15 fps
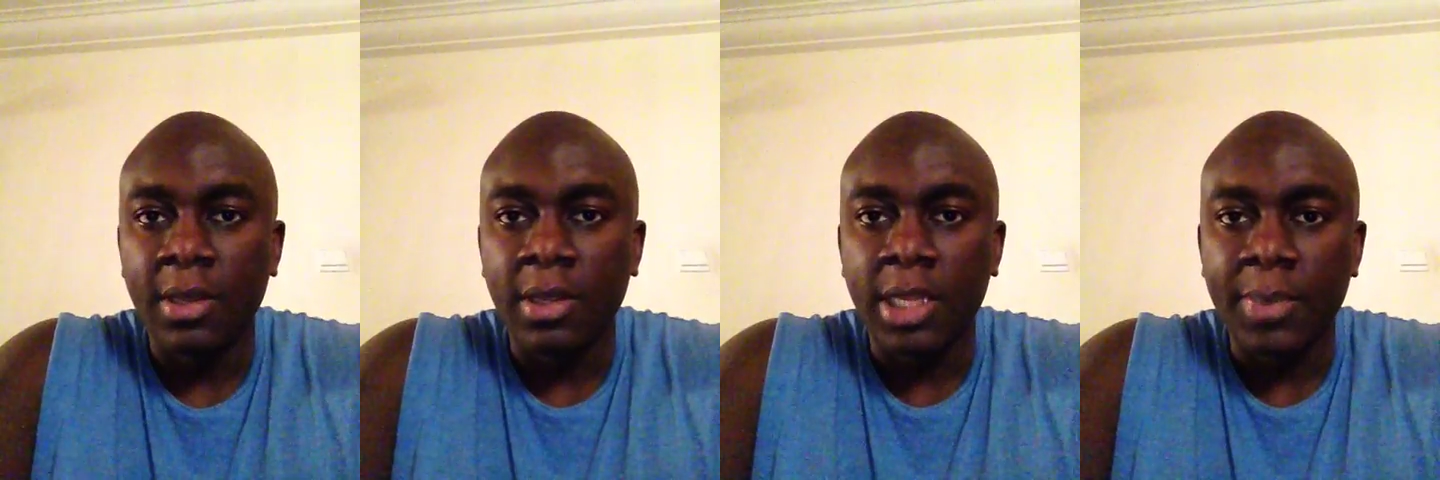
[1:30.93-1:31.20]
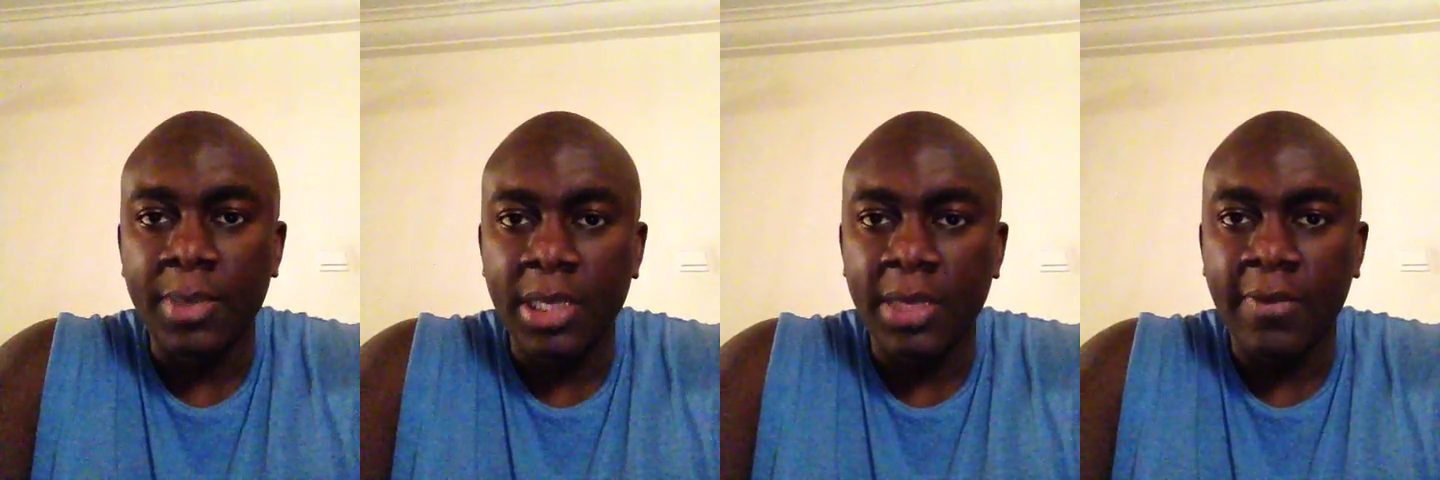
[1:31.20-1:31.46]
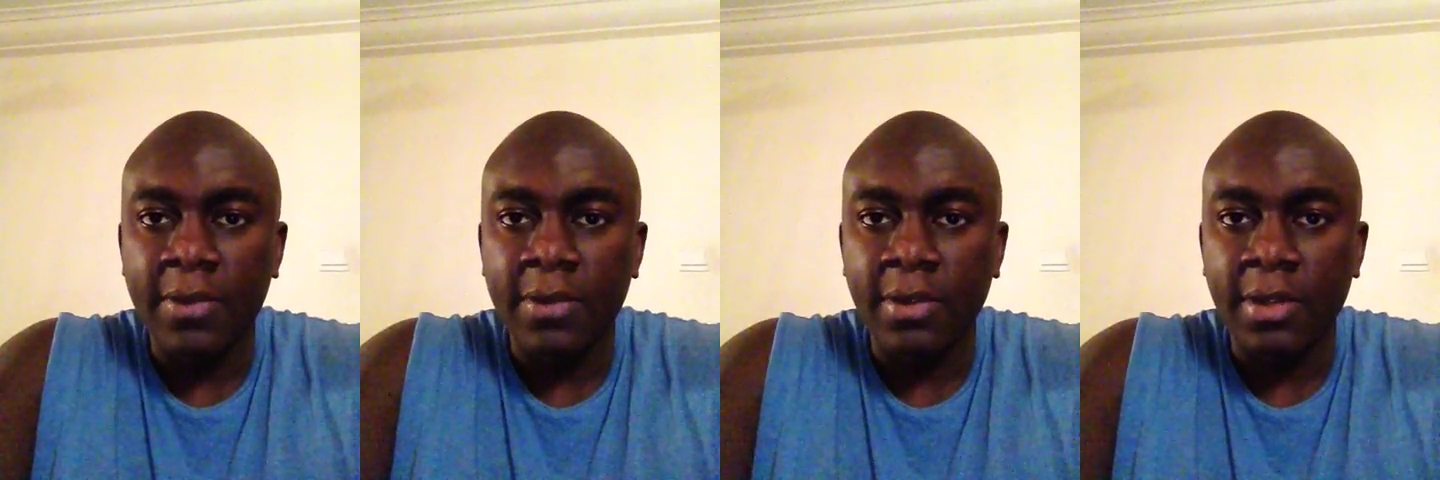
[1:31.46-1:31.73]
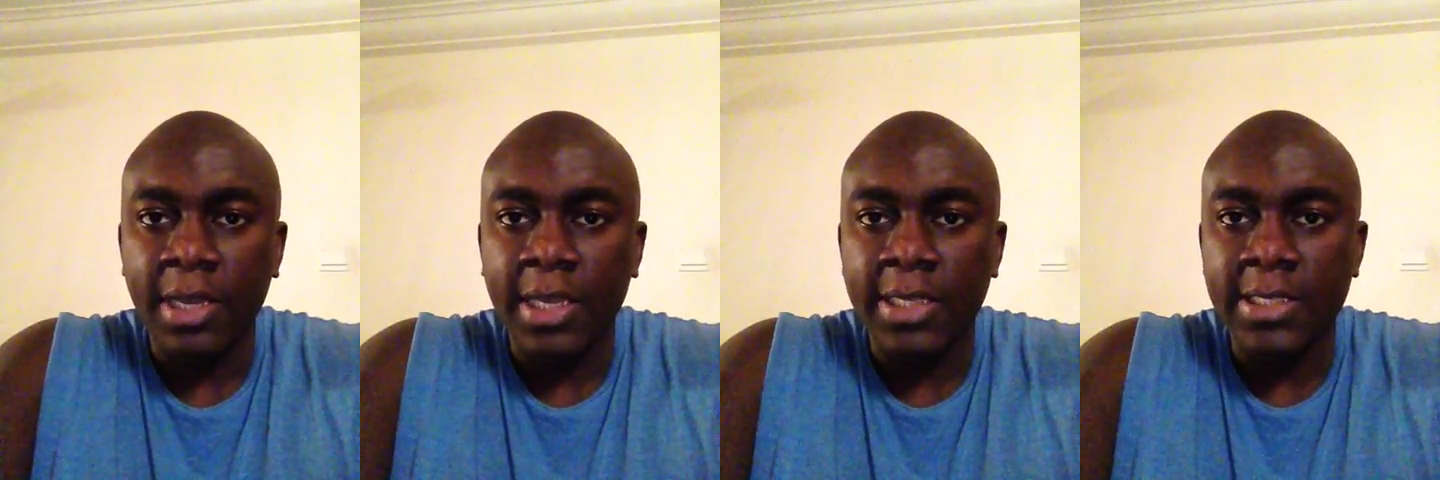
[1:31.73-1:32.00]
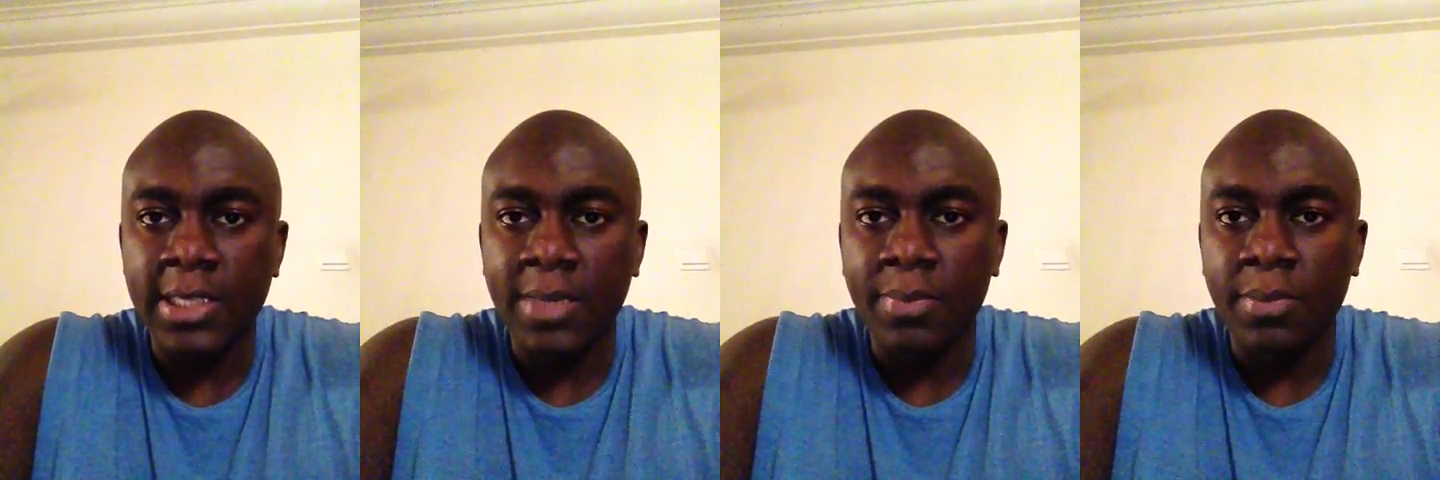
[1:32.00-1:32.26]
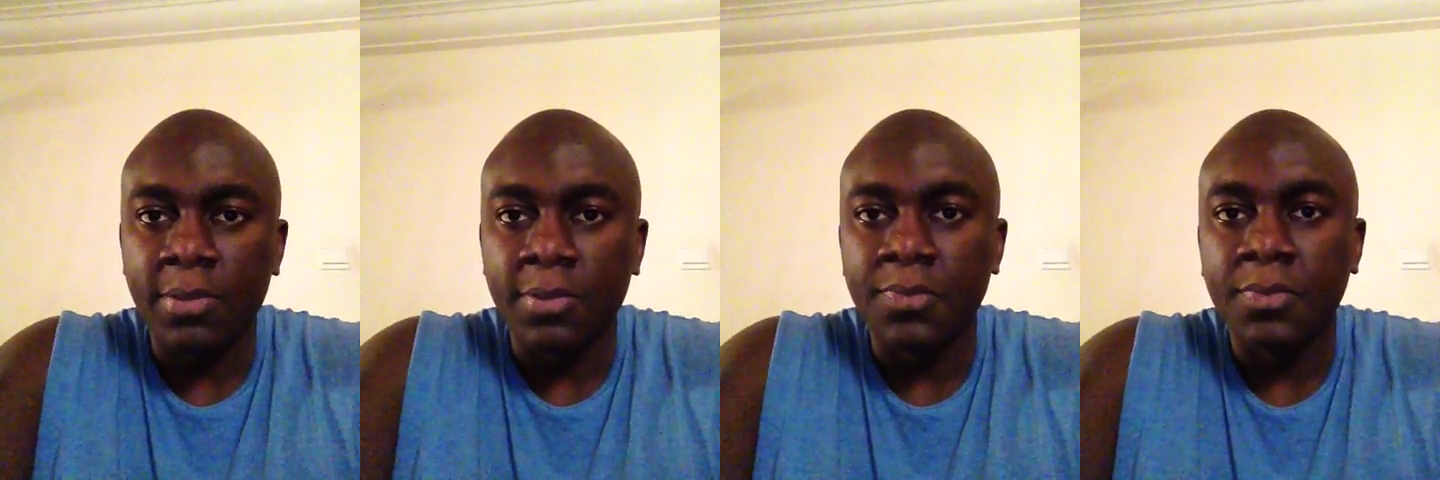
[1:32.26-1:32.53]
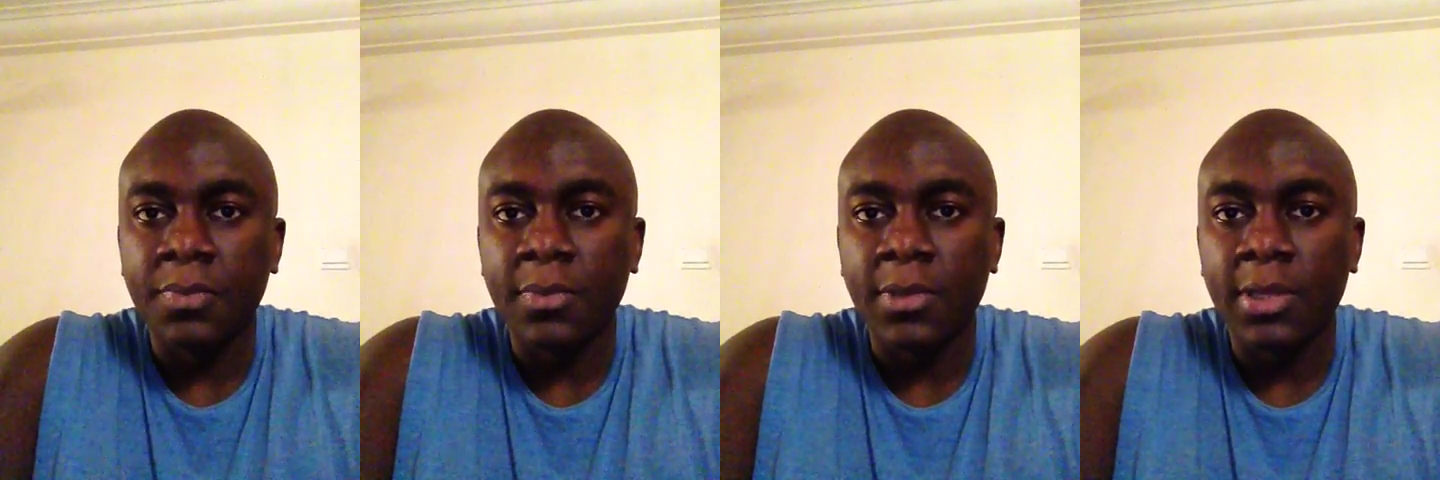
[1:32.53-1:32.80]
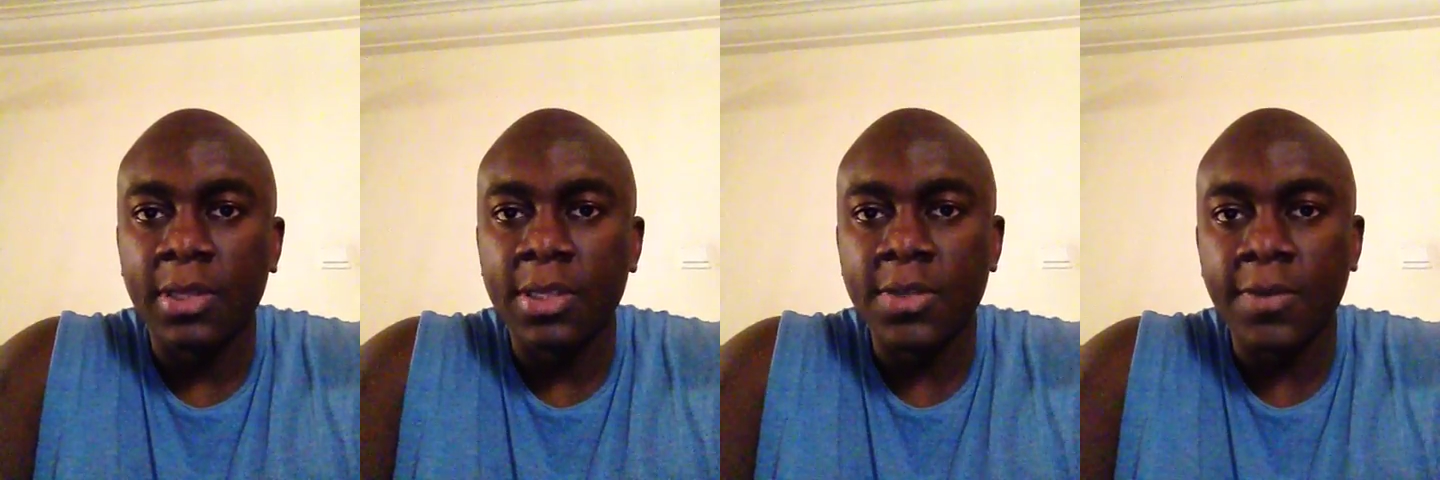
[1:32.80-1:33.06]
Let me give another example.
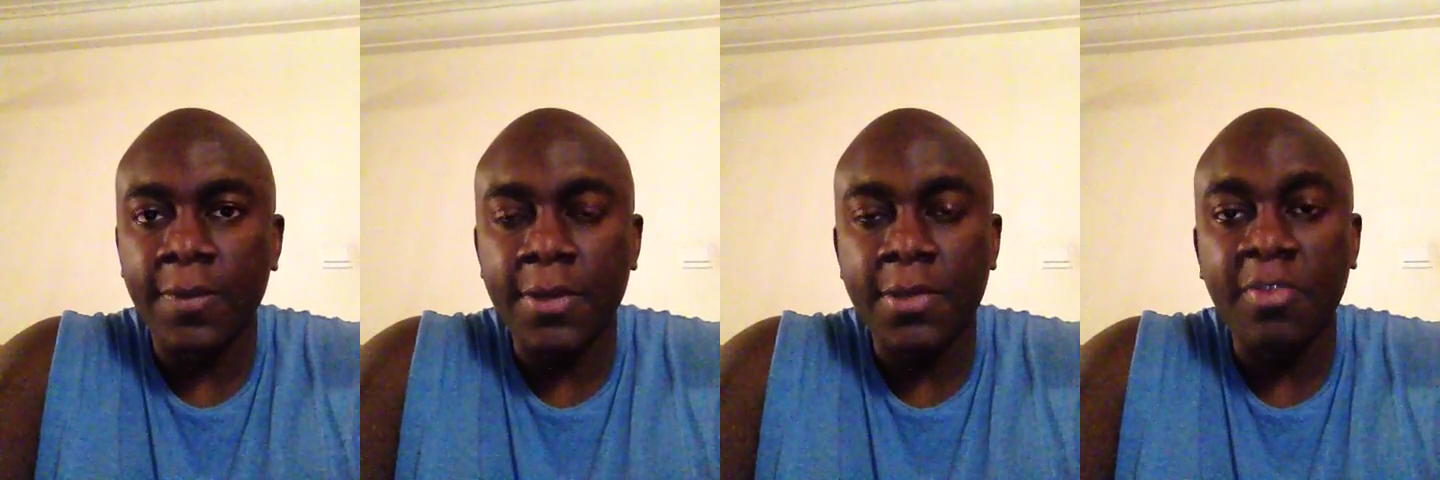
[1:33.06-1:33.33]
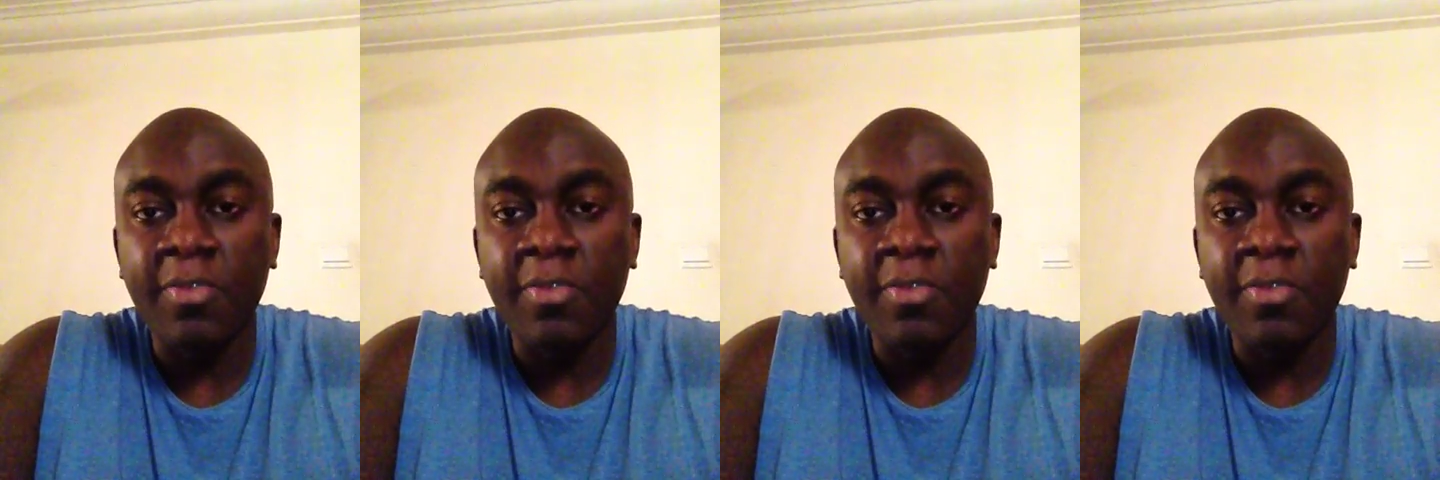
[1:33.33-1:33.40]
There's a friend